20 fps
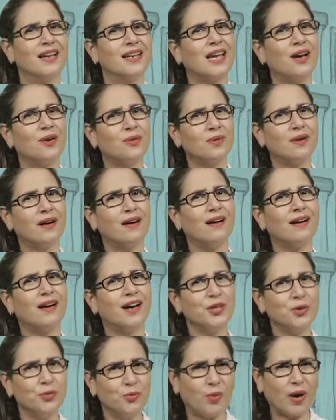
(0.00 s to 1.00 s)
Now,
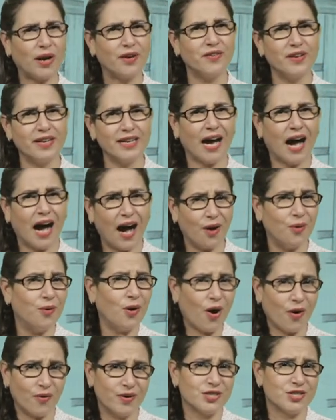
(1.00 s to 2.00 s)
are you wondering how
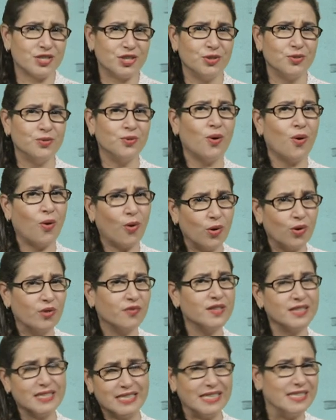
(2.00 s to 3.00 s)
Horace knew all
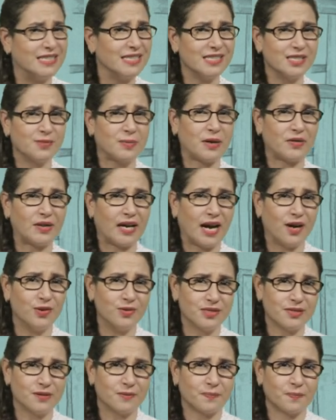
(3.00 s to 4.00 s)
of the details about the
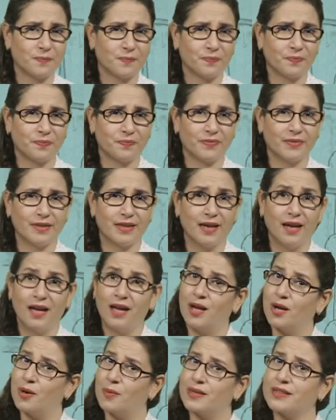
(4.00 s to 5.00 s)
house?
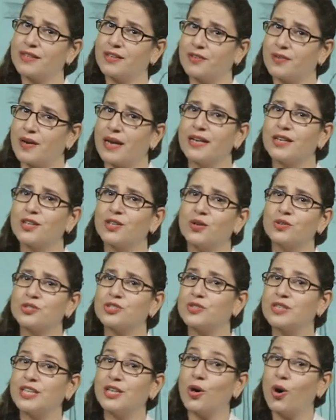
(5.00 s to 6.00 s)
Well, the credit
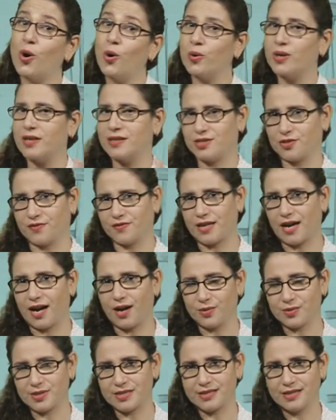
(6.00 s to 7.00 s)
goes to the owners of the
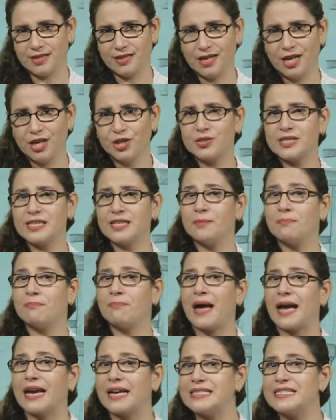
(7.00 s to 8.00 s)
house. You see, a
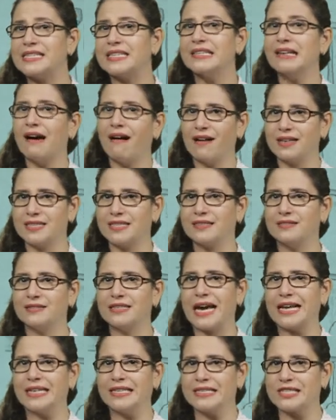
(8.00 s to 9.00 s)
magazine article
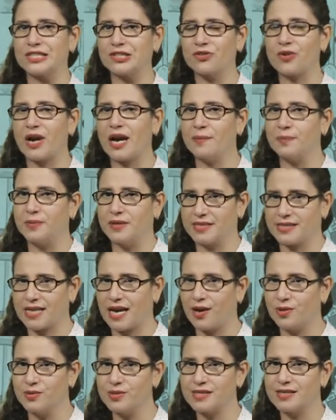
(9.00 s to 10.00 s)
had described this
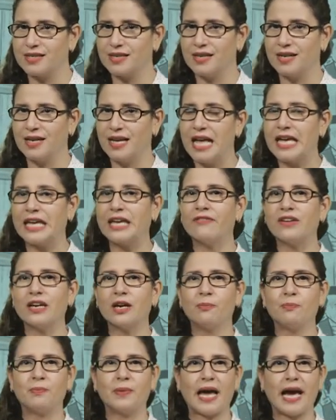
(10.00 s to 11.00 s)
house giving
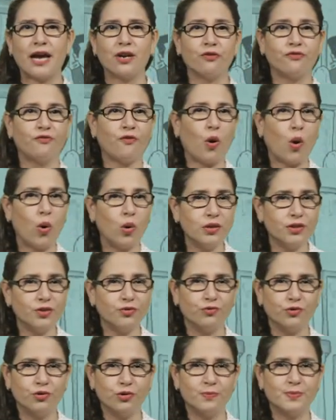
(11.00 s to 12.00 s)
a plan of all
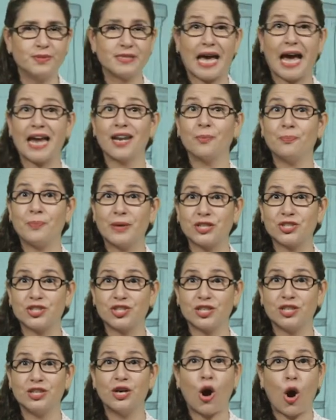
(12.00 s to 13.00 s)
the rooms and a
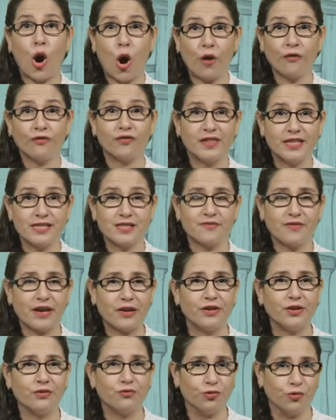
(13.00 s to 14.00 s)
picture of this
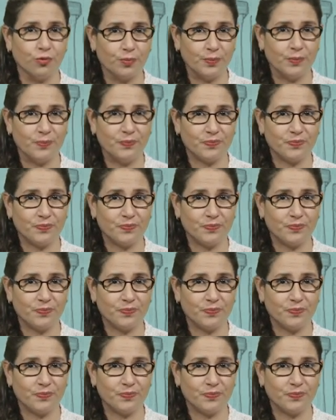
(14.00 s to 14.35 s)
very room.